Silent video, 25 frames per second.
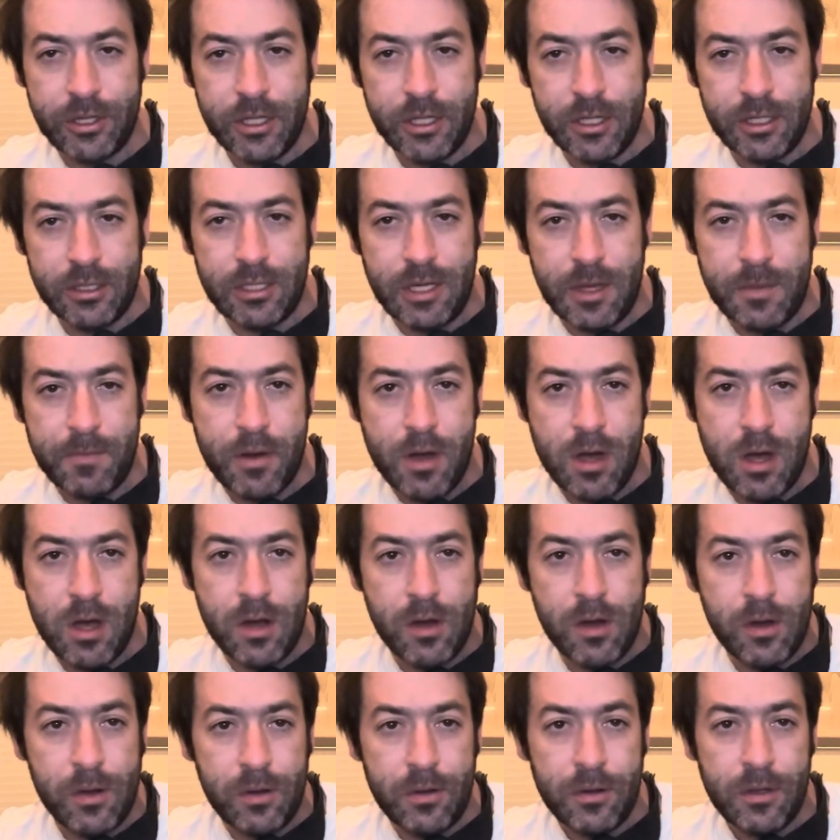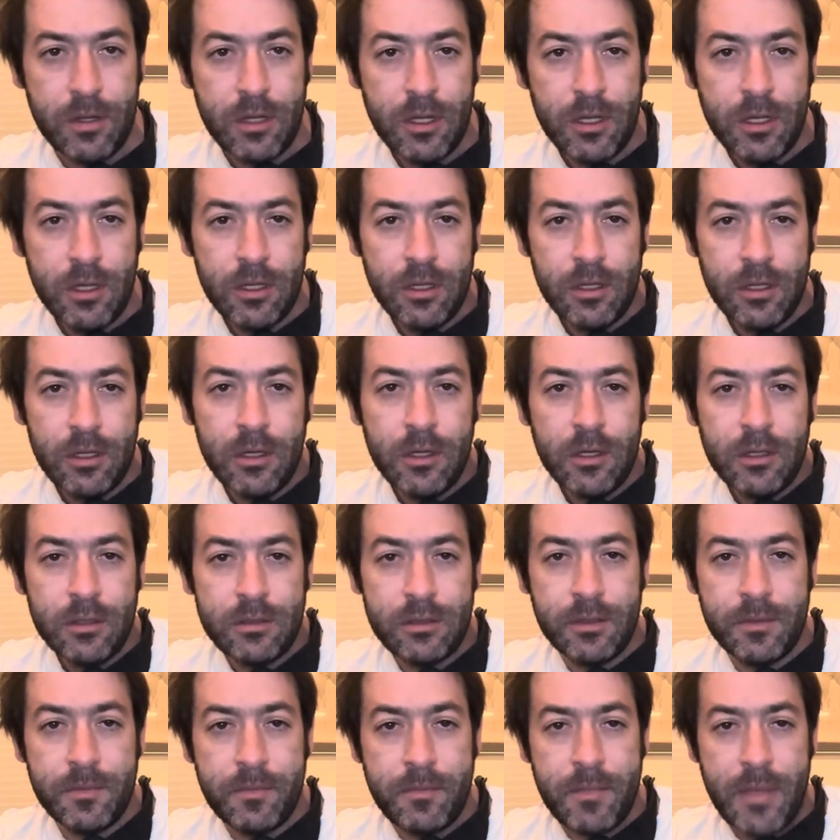the tempo
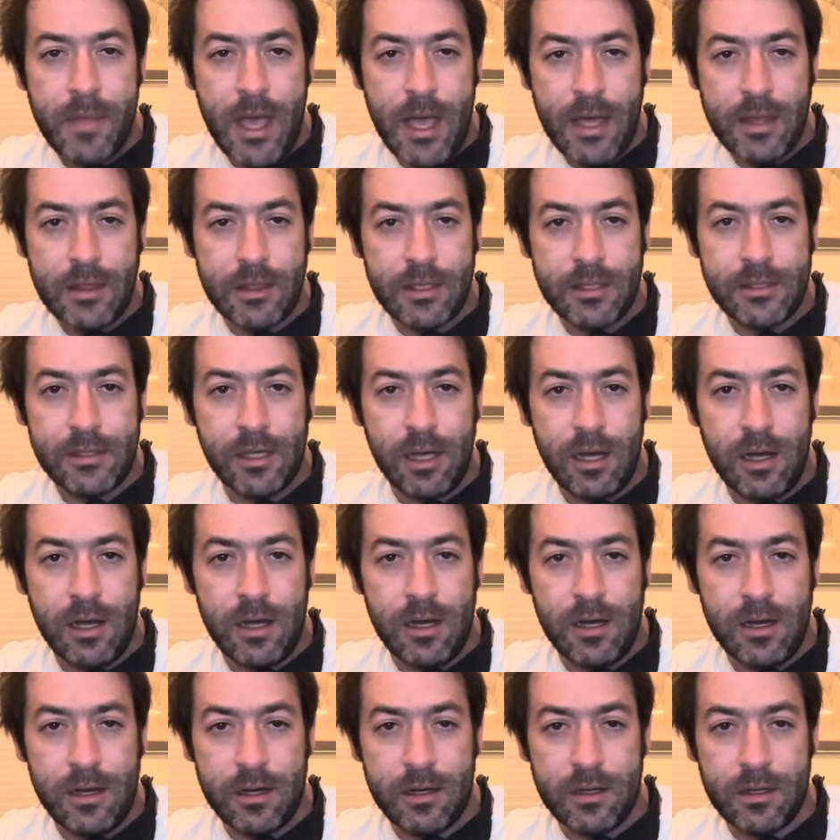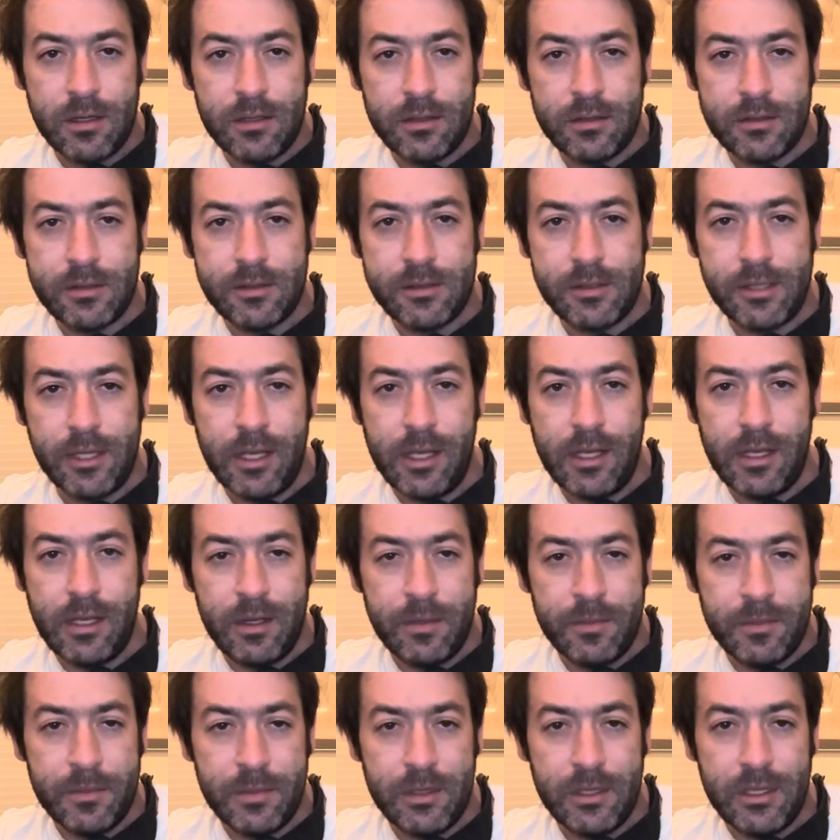to make the song seem